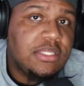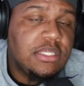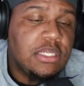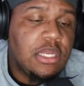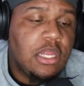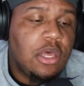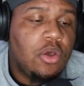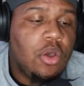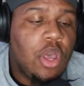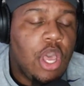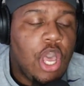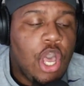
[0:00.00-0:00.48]
You
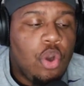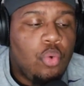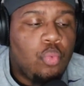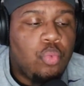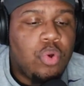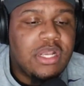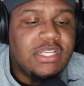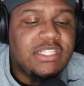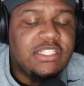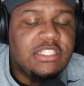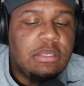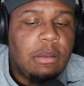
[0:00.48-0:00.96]
know,
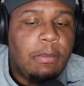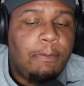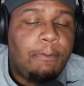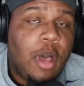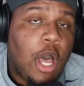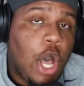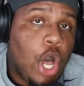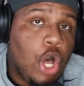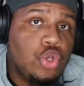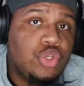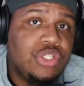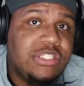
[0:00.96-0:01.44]
we're
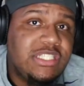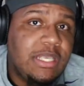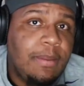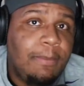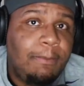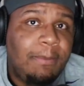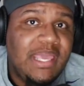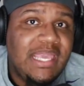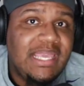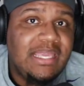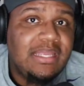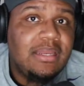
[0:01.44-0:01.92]
supposed to
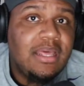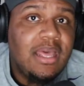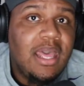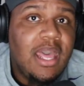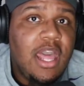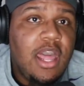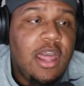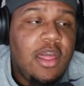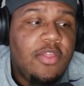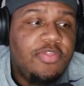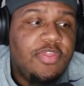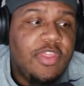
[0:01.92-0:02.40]
beat
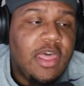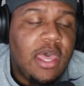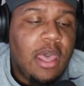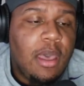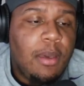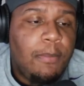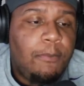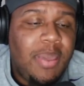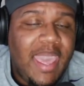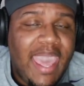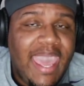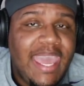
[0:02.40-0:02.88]
the
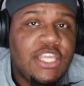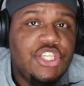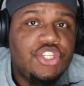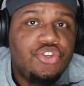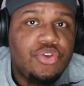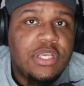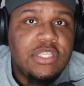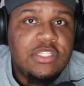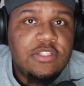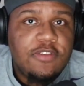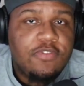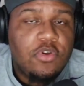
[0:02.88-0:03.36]

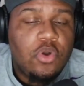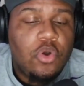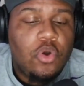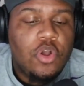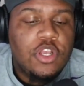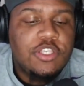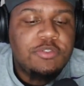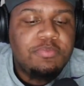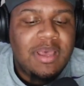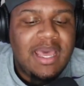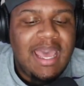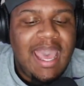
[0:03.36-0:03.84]
Patriots, of
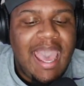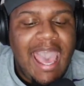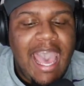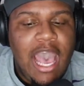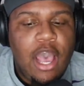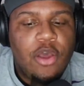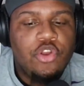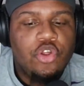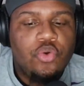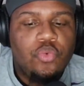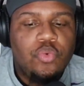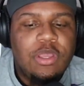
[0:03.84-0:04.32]
course, but
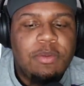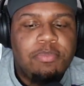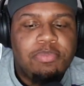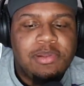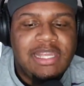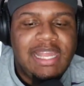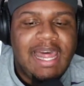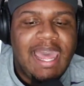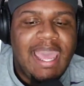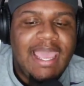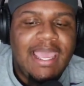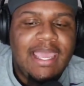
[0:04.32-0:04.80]
how do we
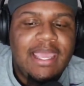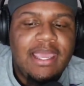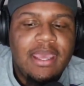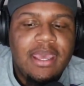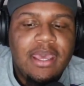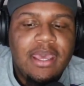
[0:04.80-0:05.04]
play,